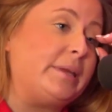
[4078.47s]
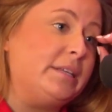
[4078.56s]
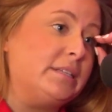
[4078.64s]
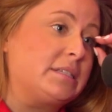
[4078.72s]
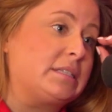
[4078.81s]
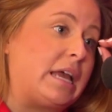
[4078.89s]

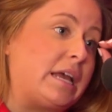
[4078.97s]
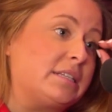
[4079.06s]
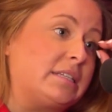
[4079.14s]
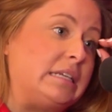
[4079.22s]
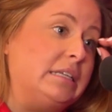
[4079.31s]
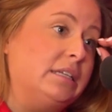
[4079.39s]
is as
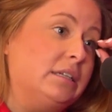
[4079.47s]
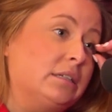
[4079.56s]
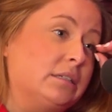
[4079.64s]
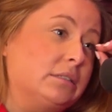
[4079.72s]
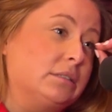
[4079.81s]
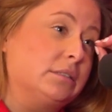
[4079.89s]
in
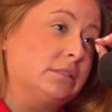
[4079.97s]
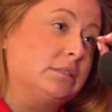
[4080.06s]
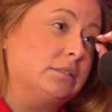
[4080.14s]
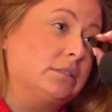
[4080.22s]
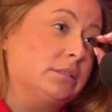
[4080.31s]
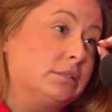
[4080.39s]

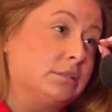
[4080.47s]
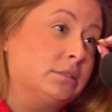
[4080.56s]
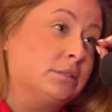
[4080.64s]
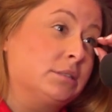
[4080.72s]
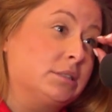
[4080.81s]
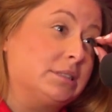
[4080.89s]

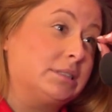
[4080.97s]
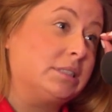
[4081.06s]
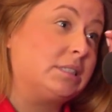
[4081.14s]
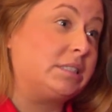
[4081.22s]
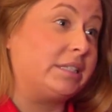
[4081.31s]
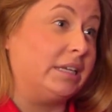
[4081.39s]
the
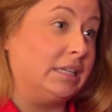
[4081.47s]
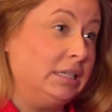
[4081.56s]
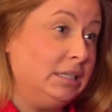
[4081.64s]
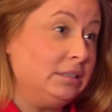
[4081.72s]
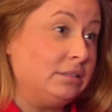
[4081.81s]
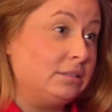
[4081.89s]
skin?